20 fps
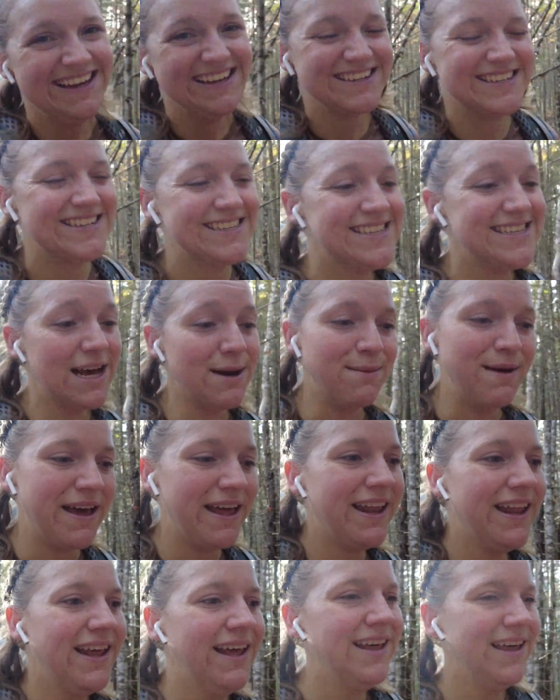to summit
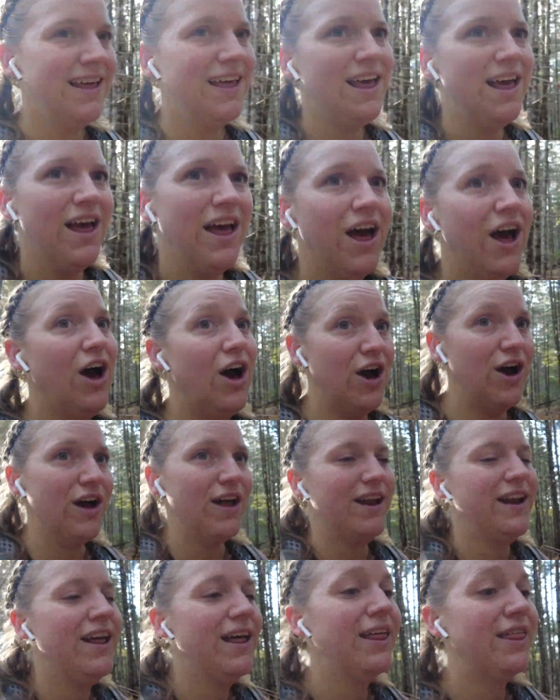
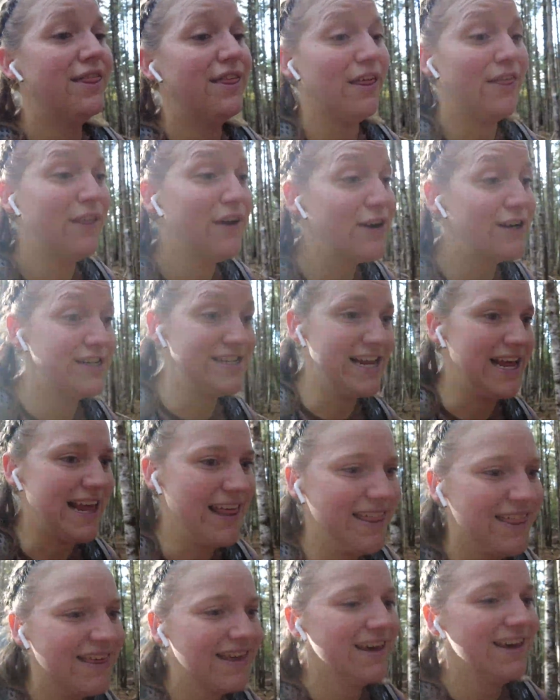on the
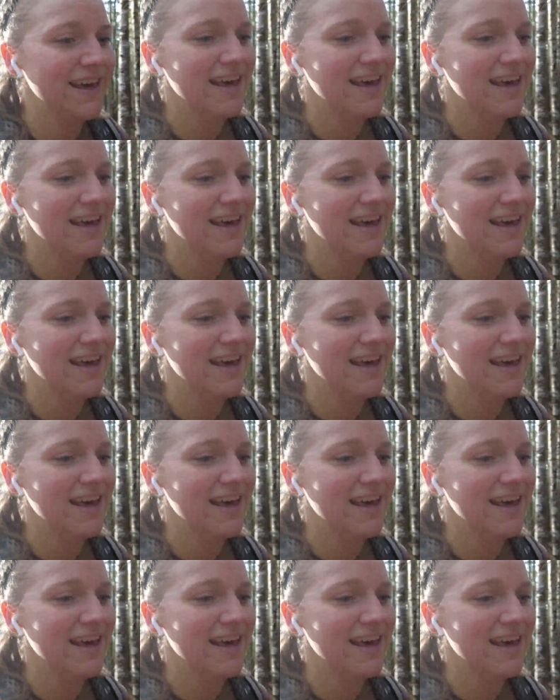13th.